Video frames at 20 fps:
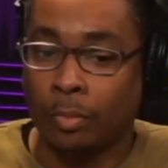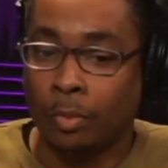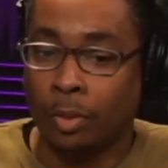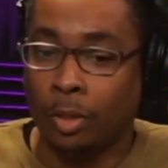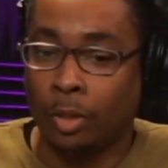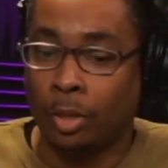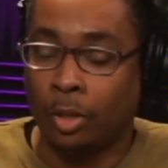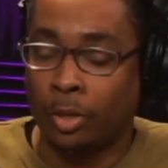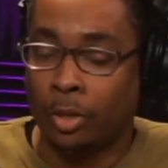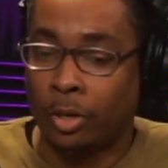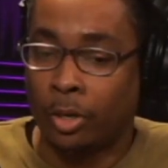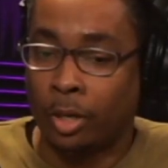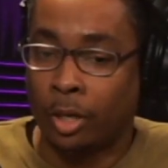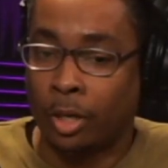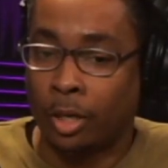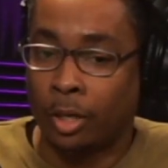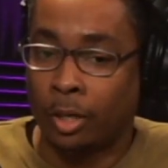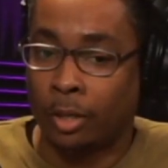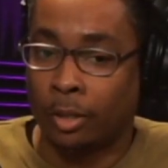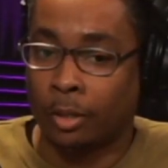
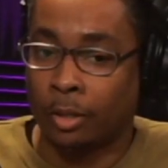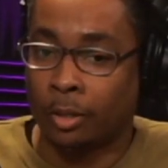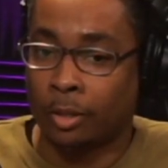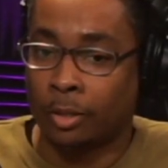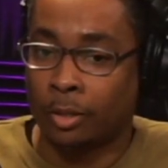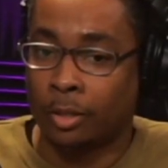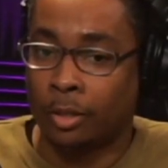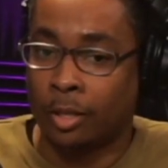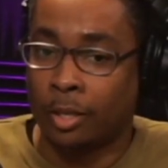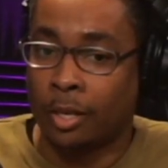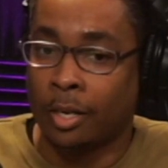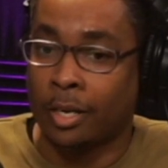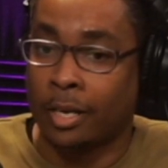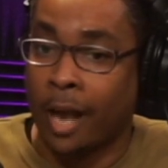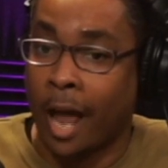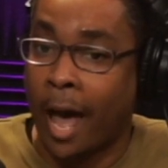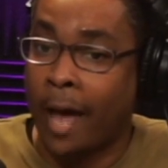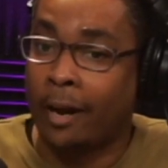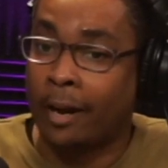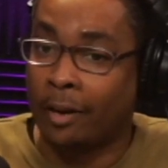you're
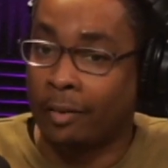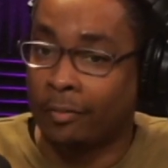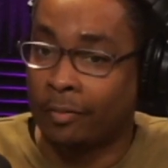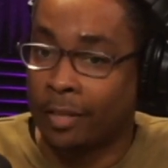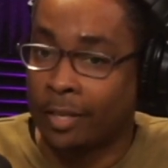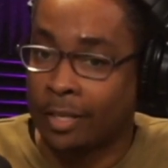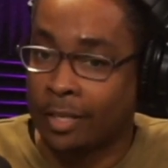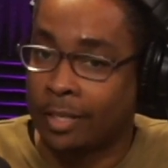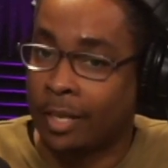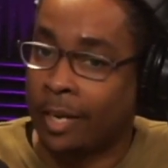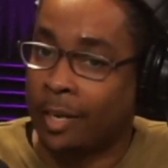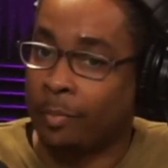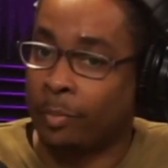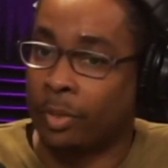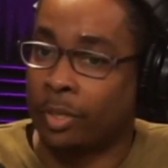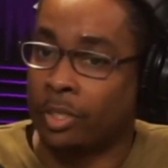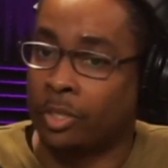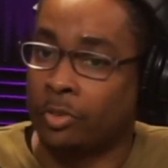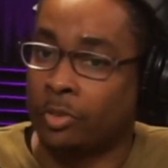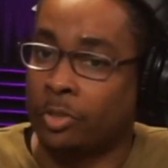not of this state,
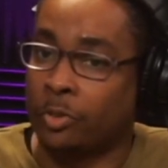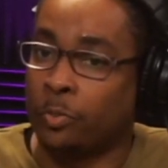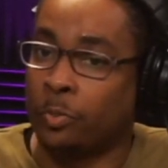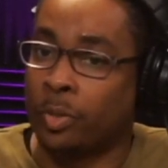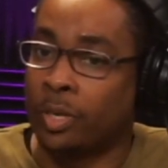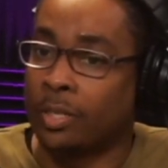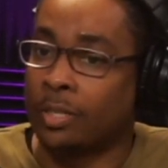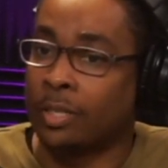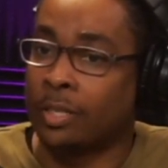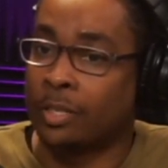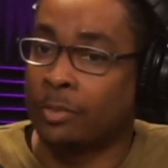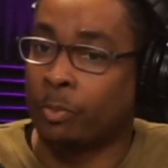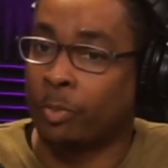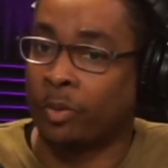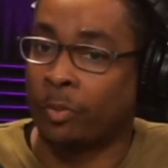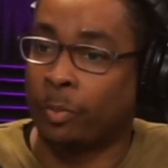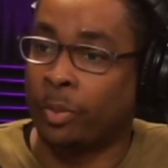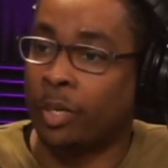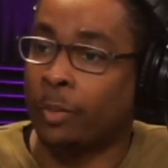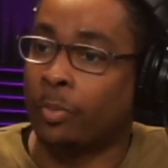but you do business
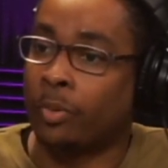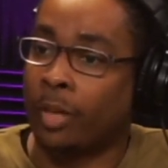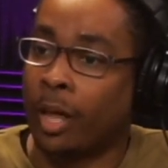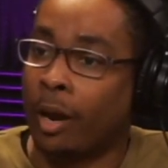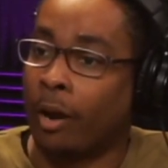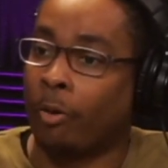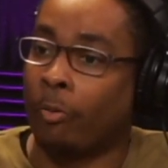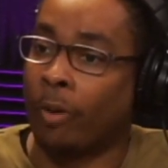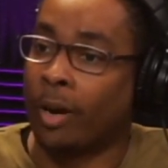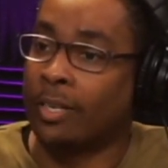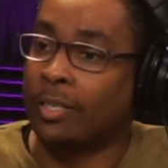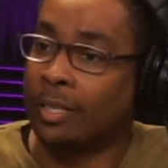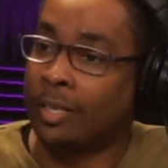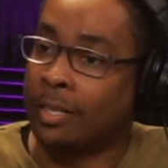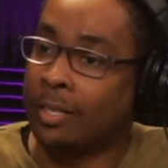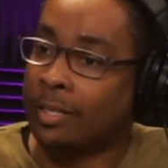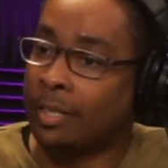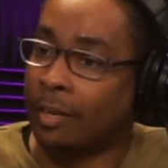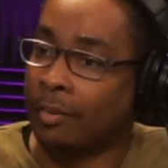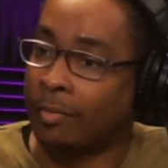with people that are
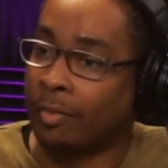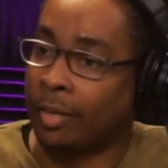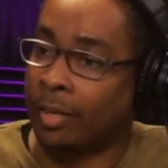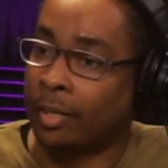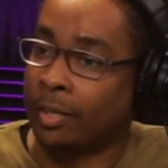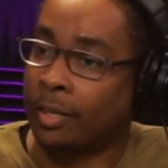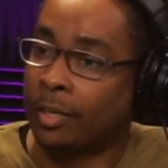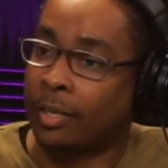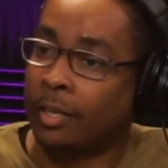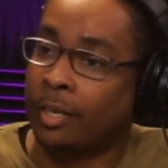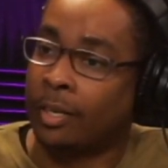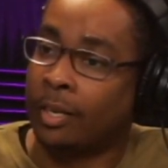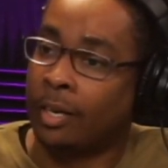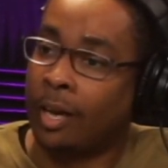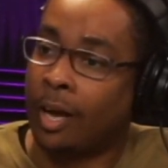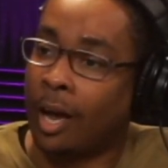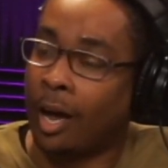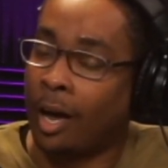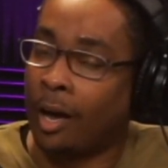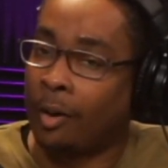residents of it,
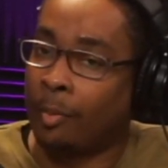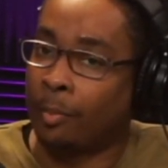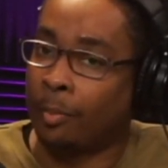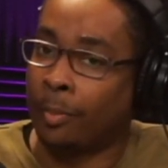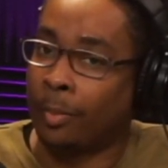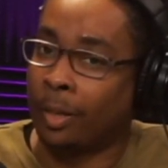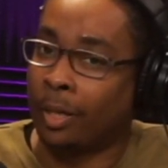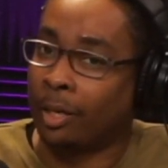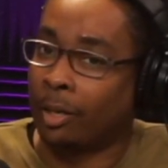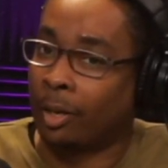you're